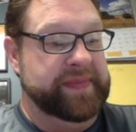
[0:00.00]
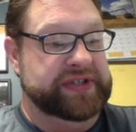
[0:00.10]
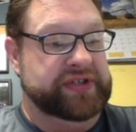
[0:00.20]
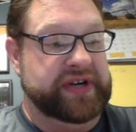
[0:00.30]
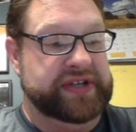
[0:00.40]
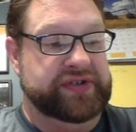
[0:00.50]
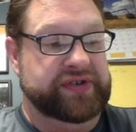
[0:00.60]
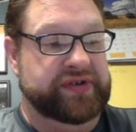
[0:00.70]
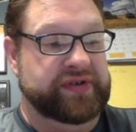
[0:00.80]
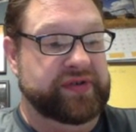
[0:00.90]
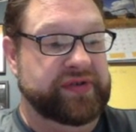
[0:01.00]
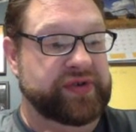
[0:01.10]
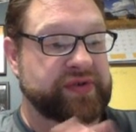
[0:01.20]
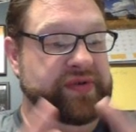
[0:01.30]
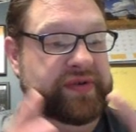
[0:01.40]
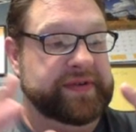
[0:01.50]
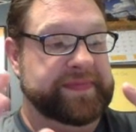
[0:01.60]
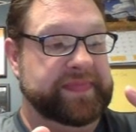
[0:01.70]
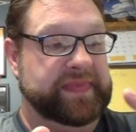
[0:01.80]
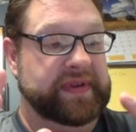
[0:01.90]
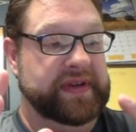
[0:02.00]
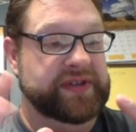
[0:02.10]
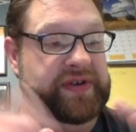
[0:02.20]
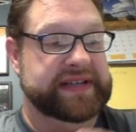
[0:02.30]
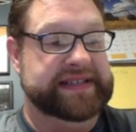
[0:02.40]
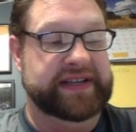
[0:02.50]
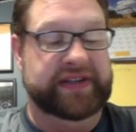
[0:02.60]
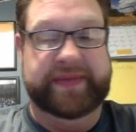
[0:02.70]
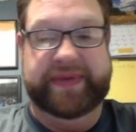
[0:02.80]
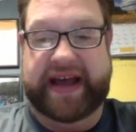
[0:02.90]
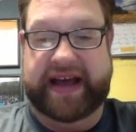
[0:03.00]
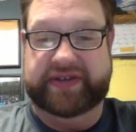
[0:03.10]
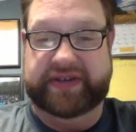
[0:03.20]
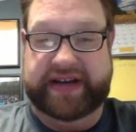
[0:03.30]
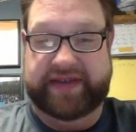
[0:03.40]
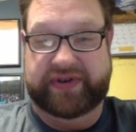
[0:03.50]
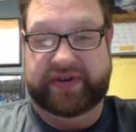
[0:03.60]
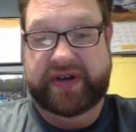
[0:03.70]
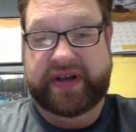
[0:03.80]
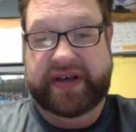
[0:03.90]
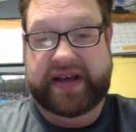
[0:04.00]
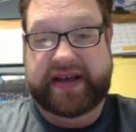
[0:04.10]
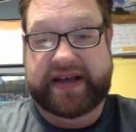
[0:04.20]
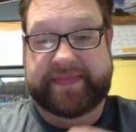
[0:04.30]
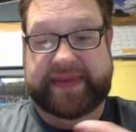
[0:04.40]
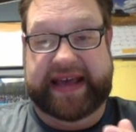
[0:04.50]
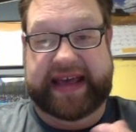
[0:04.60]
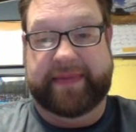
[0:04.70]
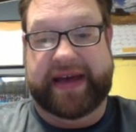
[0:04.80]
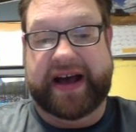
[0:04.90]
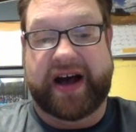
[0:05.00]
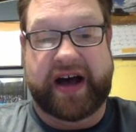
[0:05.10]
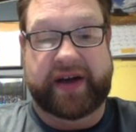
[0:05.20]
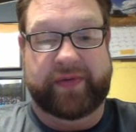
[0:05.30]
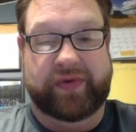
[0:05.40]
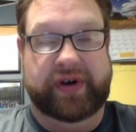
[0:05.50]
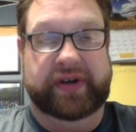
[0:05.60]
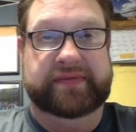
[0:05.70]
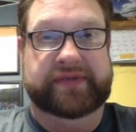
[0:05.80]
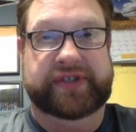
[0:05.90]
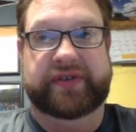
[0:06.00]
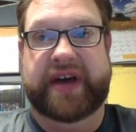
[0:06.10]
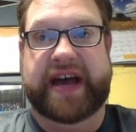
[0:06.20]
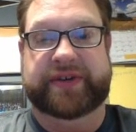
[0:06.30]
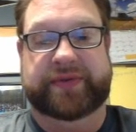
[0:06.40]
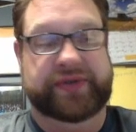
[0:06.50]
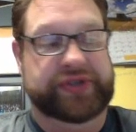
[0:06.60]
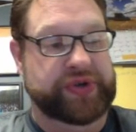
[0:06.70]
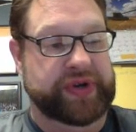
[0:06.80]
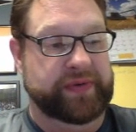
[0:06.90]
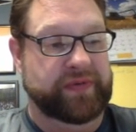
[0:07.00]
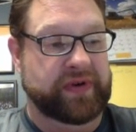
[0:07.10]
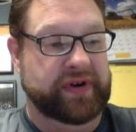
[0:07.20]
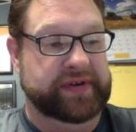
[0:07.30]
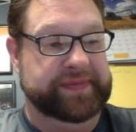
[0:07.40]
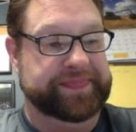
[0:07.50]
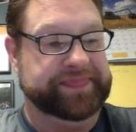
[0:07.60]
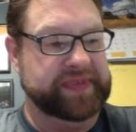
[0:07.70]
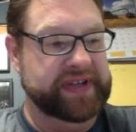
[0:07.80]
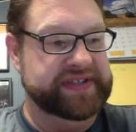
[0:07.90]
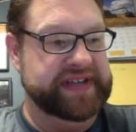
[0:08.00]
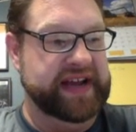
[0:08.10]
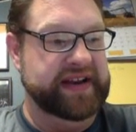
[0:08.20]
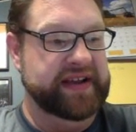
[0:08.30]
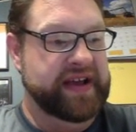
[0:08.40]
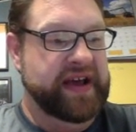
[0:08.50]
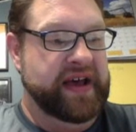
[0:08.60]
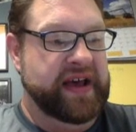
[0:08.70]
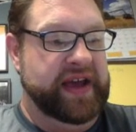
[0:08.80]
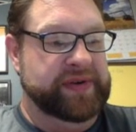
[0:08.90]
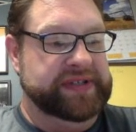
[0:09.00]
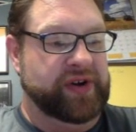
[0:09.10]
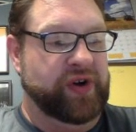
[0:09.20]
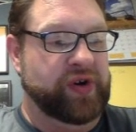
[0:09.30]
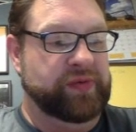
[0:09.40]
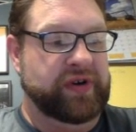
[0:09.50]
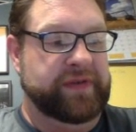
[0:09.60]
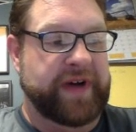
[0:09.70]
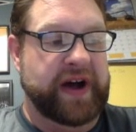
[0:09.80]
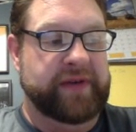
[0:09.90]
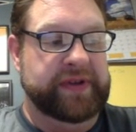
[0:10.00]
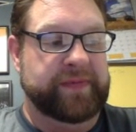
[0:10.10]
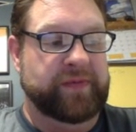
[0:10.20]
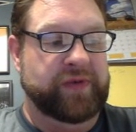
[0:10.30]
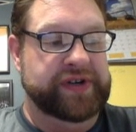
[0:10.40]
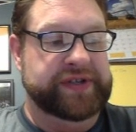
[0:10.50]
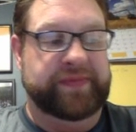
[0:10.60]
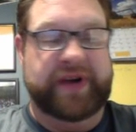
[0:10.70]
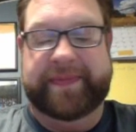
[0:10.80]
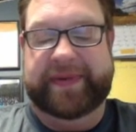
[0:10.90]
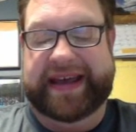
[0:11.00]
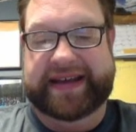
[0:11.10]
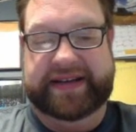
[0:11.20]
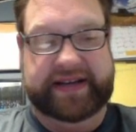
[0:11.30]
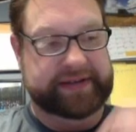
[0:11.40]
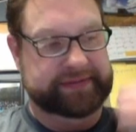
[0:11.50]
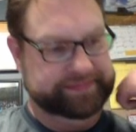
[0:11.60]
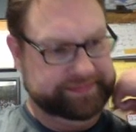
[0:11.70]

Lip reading: Mistrust grew into hostility, but actually never became a hot war, so actual shooting war. Instead, it was a Cold War fought with words and propaganda,